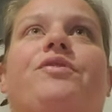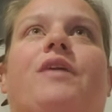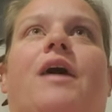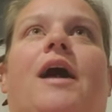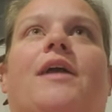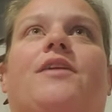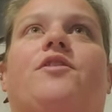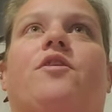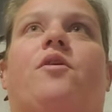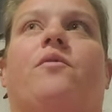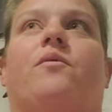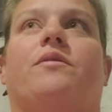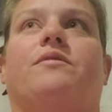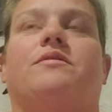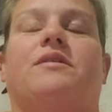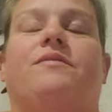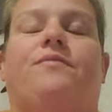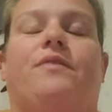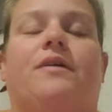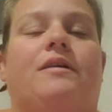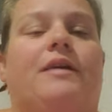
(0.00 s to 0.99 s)
I don't
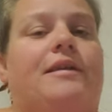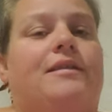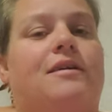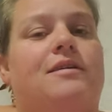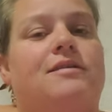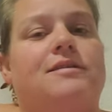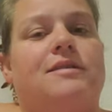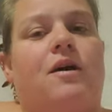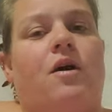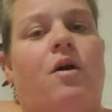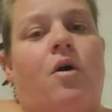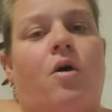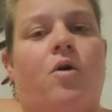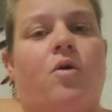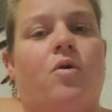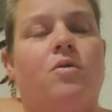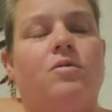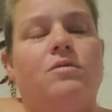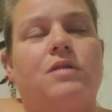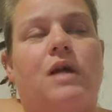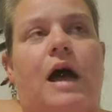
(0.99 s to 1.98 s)
really feel like there's a
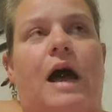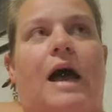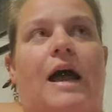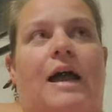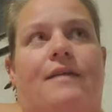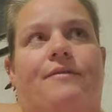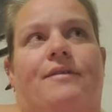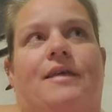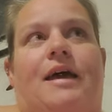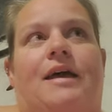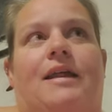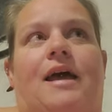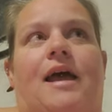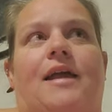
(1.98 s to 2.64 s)
whole lot that